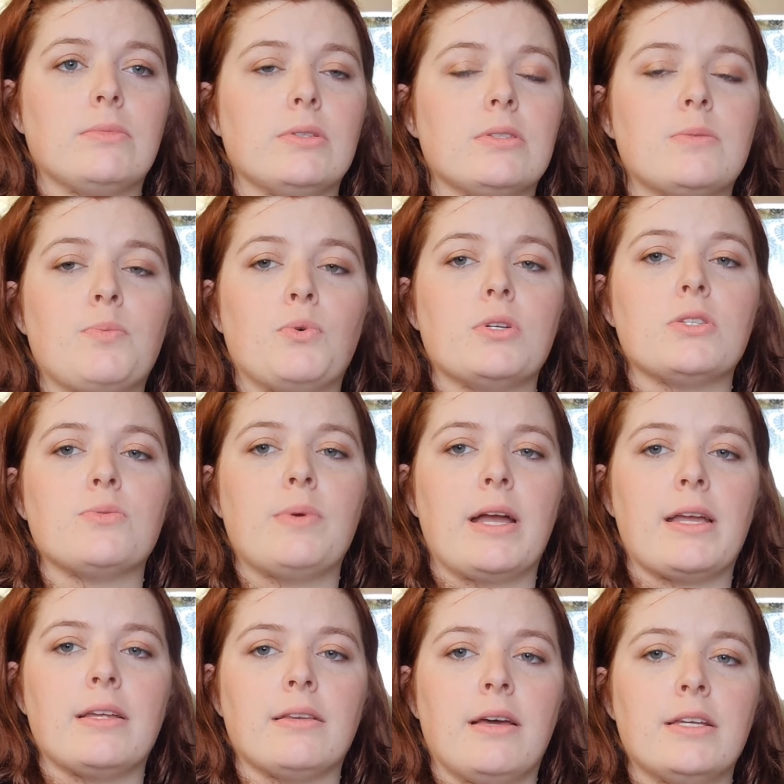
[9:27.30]
the sports
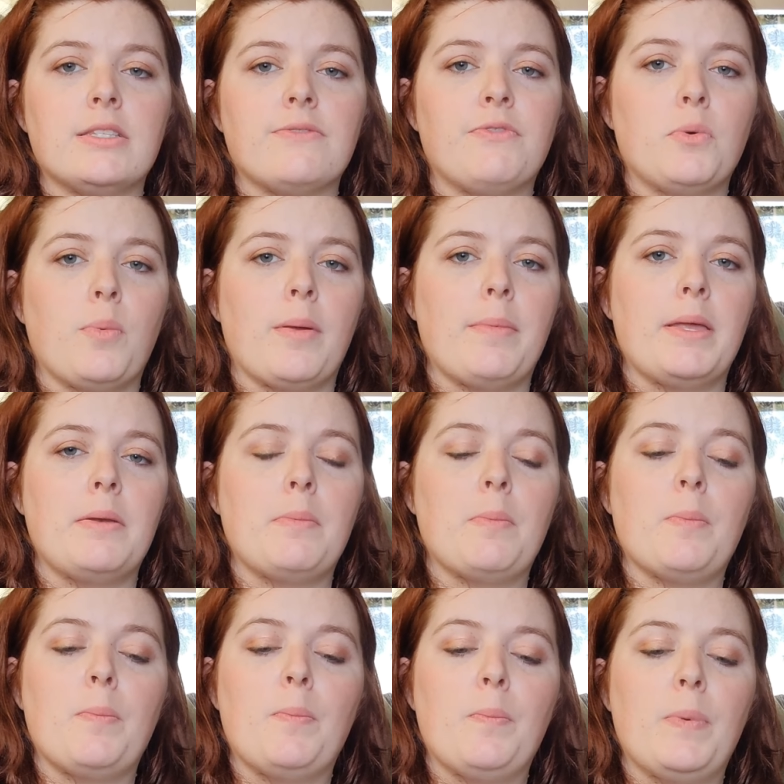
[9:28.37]
recognized for women,
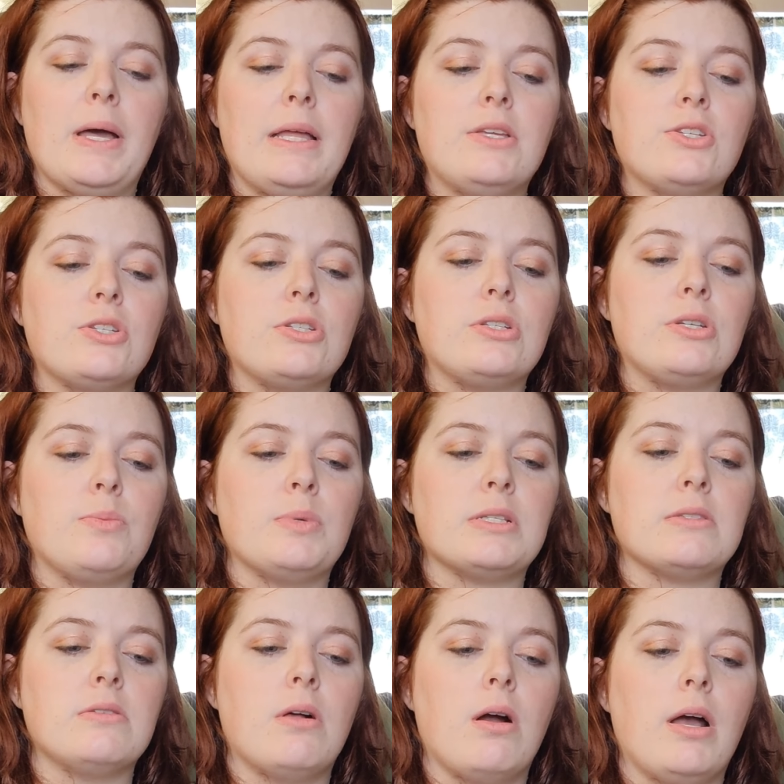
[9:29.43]
but it
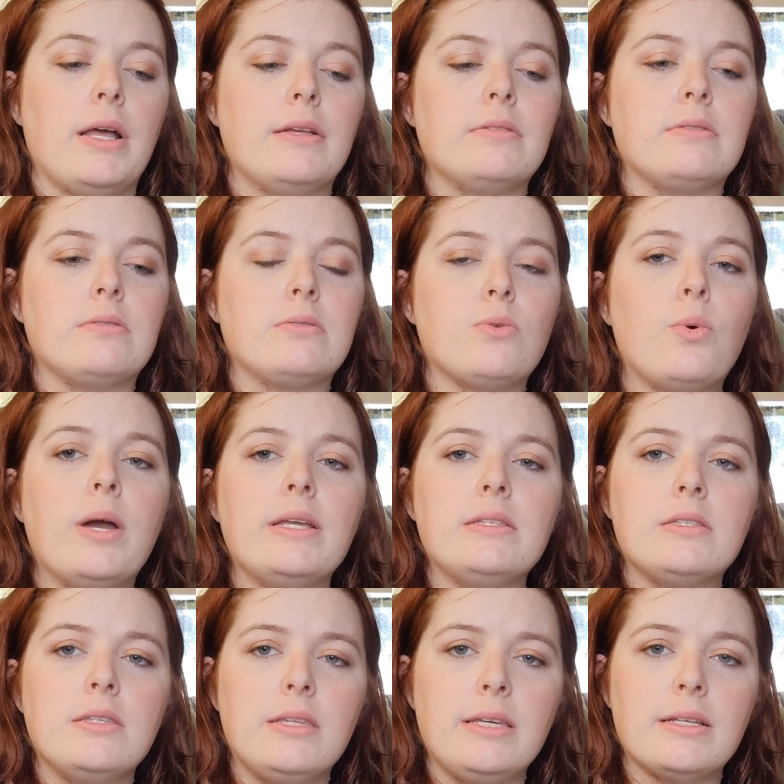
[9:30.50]
was not
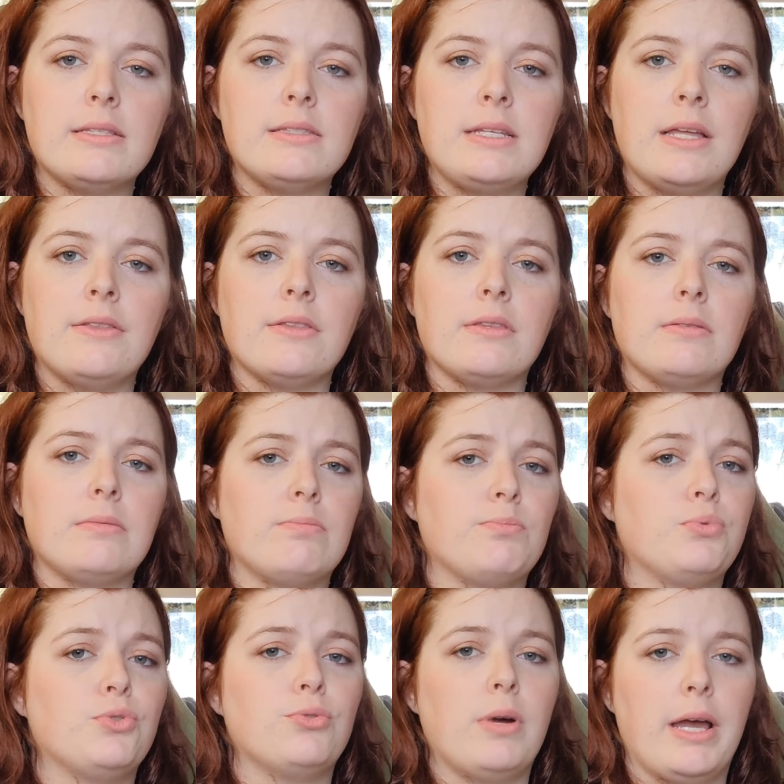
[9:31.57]
quite to the extent
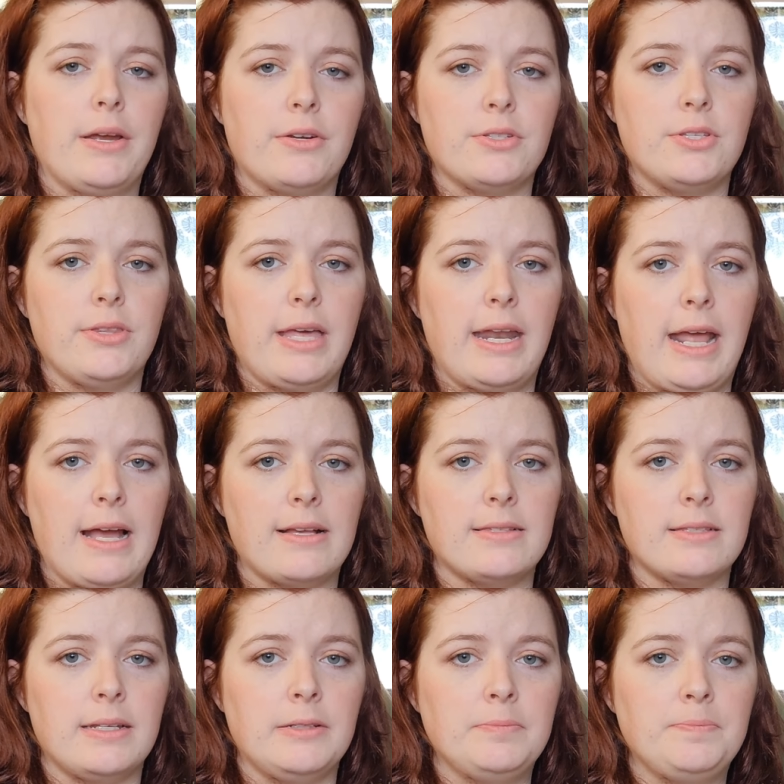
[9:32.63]
prior to that
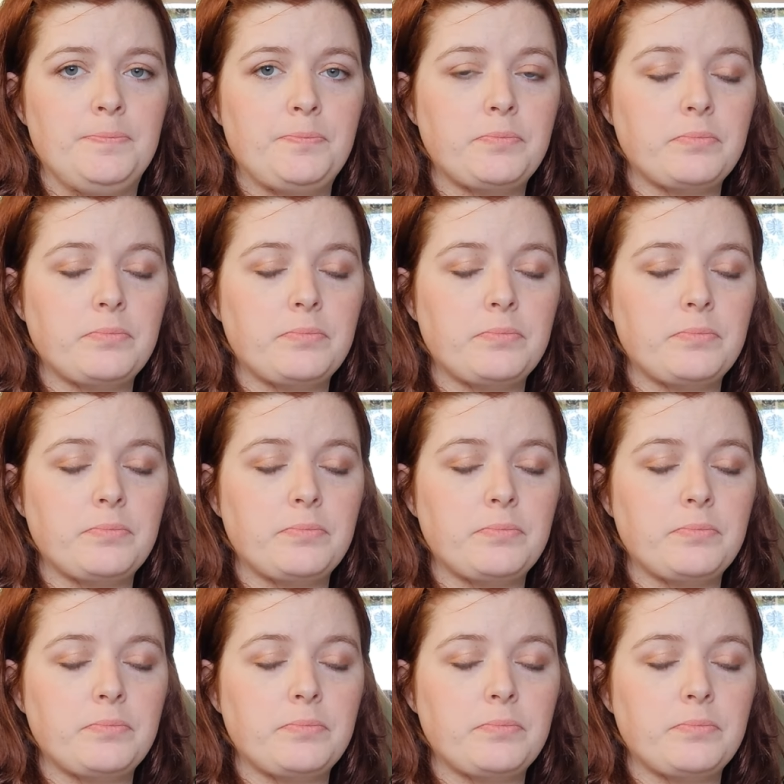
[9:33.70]
accident.